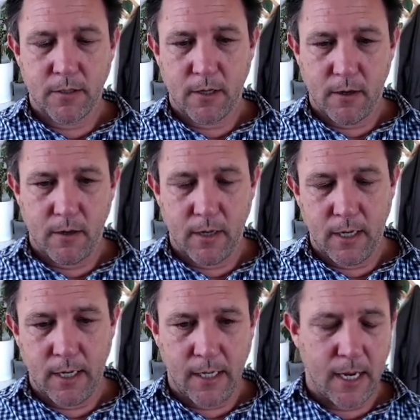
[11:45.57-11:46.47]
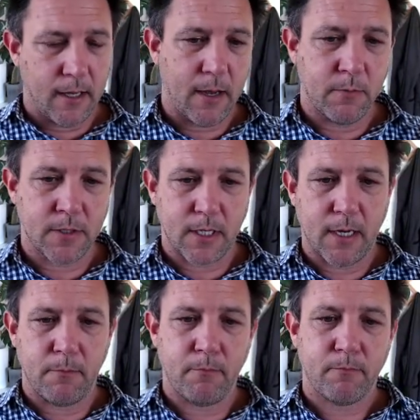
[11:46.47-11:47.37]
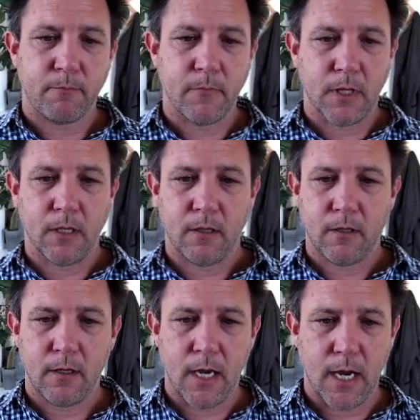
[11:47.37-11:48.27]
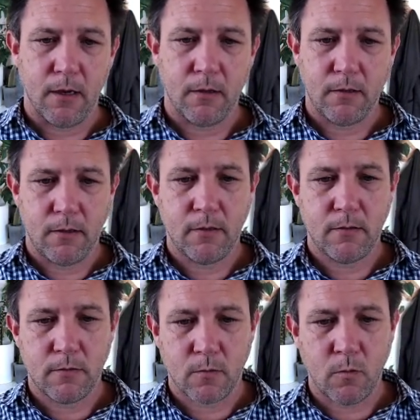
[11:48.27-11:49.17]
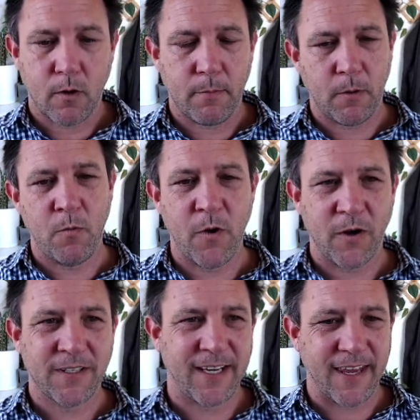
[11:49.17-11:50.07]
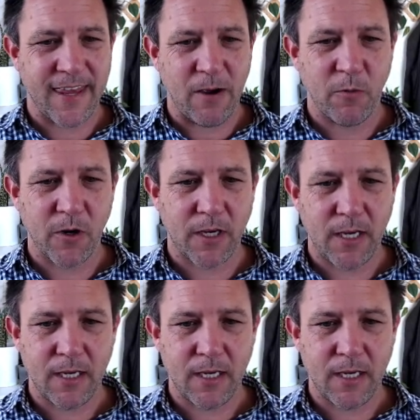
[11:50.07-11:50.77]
So again, that was it took quite a bit of work to get that working.